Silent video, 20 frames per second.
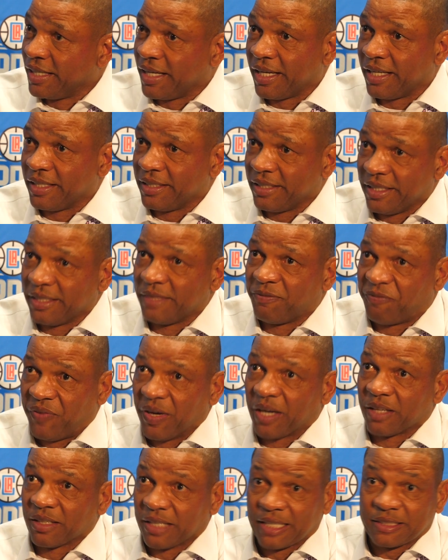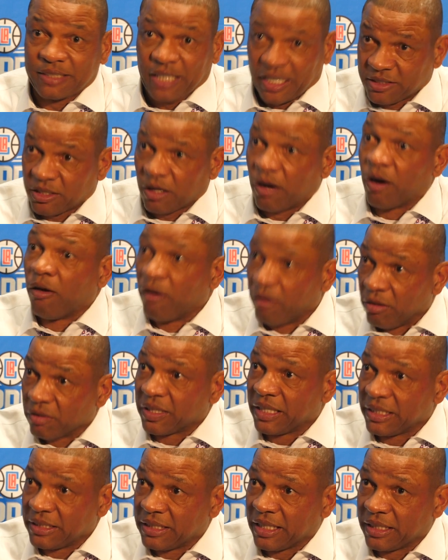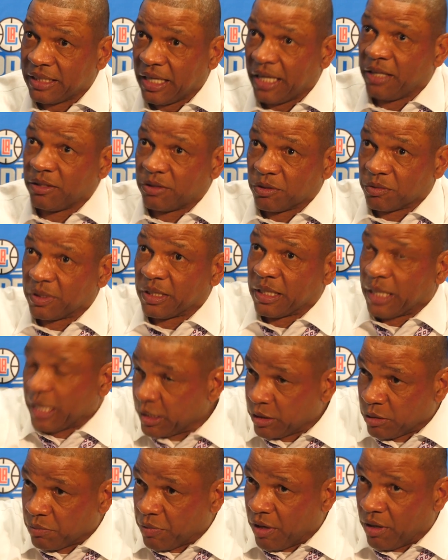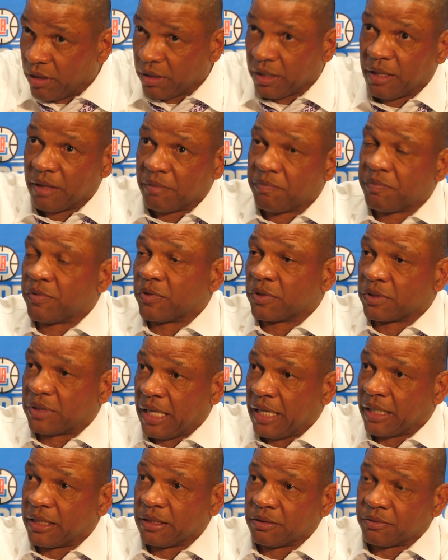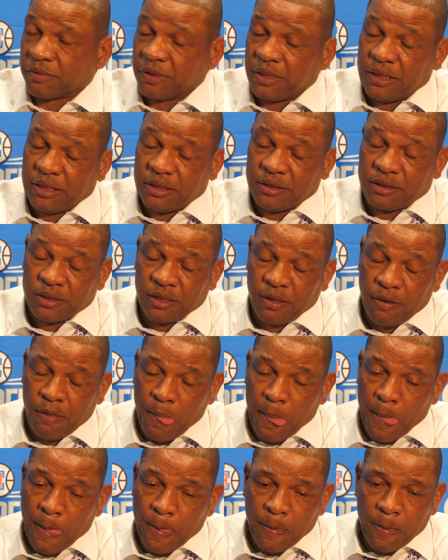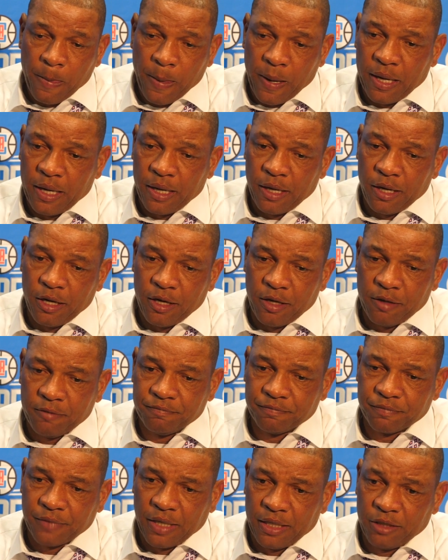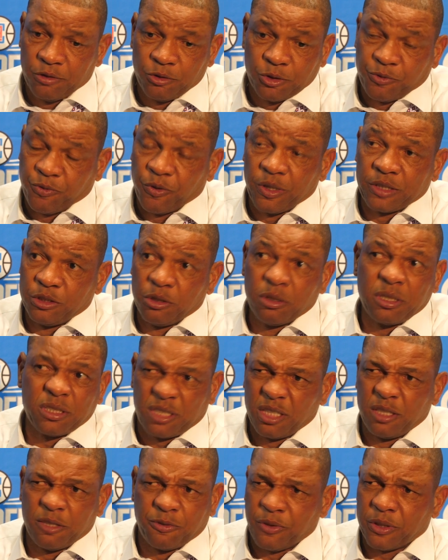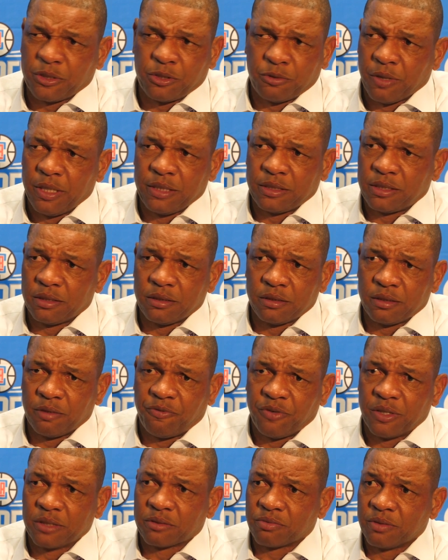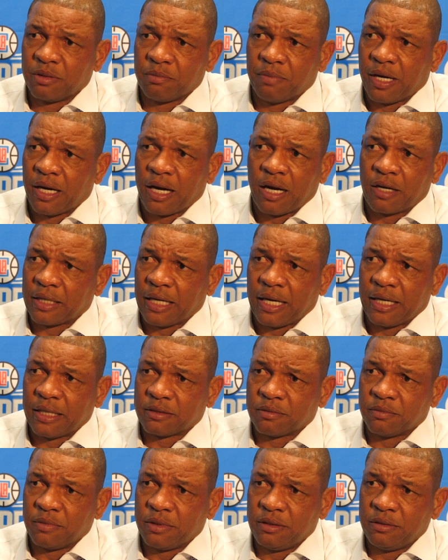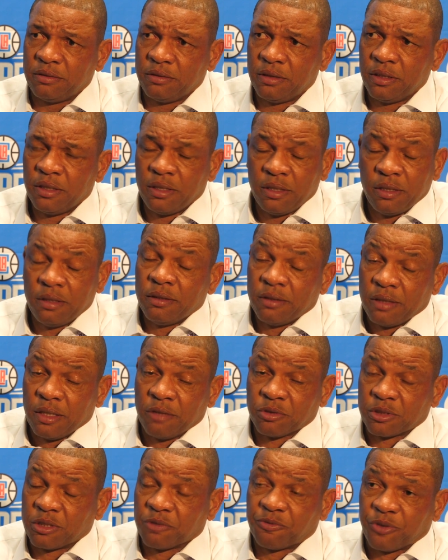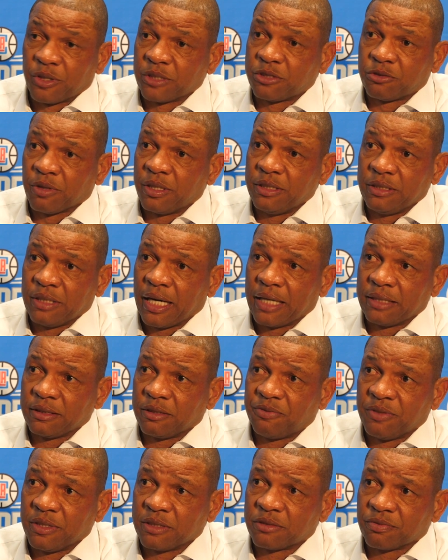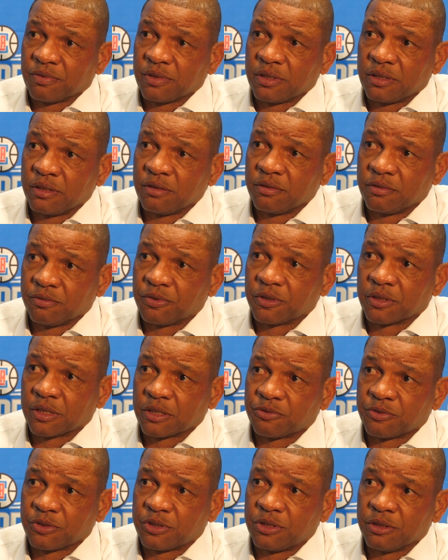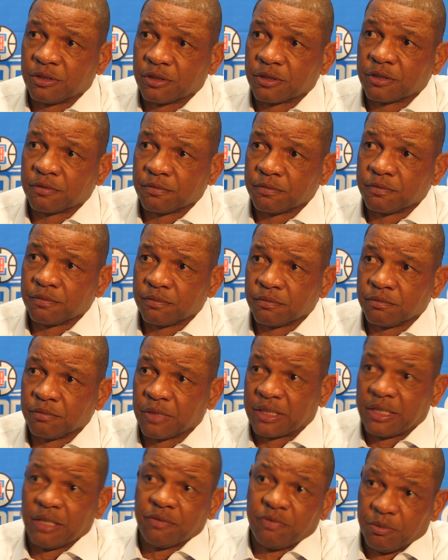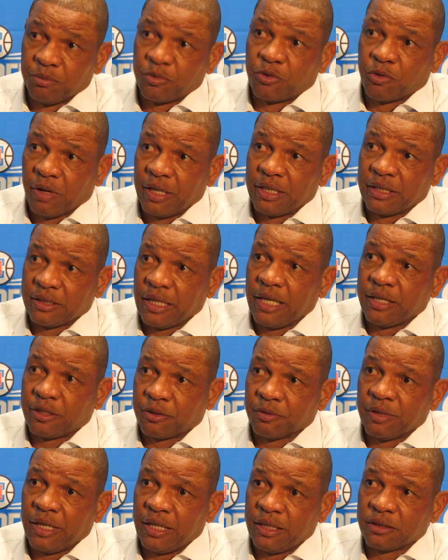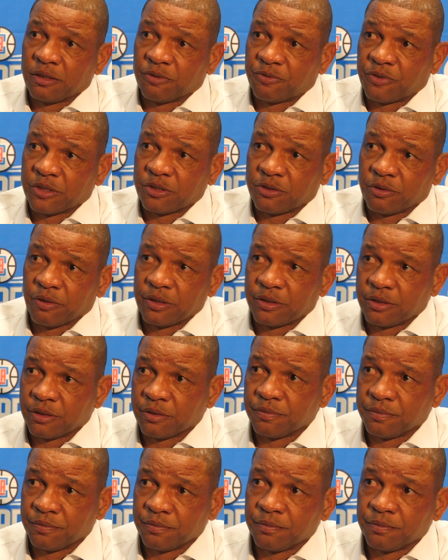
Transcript: And it felt like that's all they did. They either were laying the ball up or taking threes. And it was you could see the frustration defensively by our guys. It was a frustrating night defensively for us, for sure. But give them credit. They created the frustration.